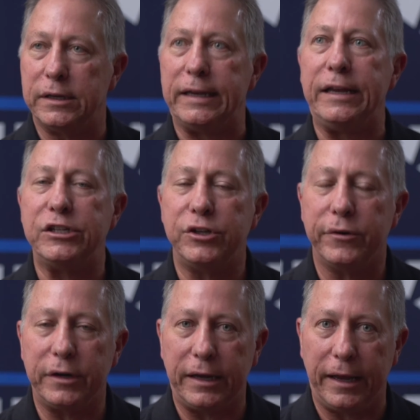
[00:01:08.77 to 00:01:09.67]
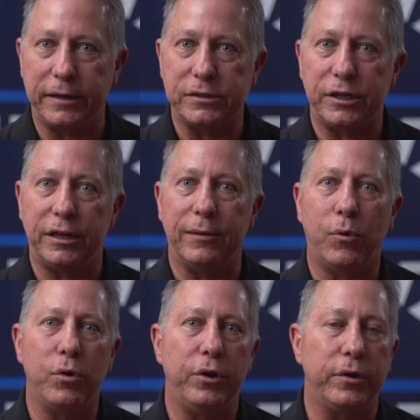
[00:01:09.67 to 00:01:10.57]
the easier it gets, and the
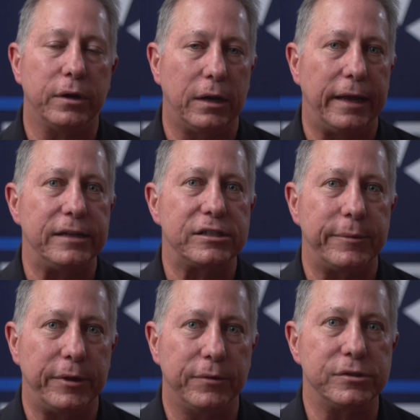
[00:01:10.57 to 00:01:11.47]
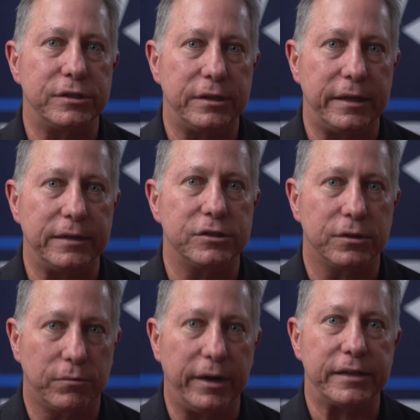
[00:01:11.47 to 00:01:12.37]
more you can lay some of those things
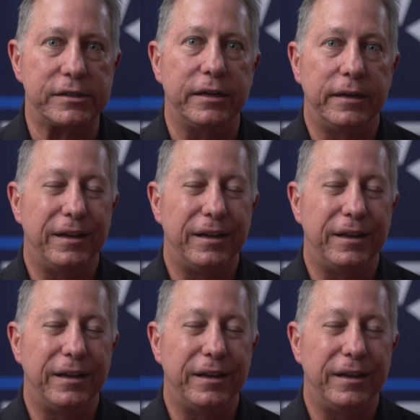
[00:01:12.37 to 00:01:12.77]
to rest.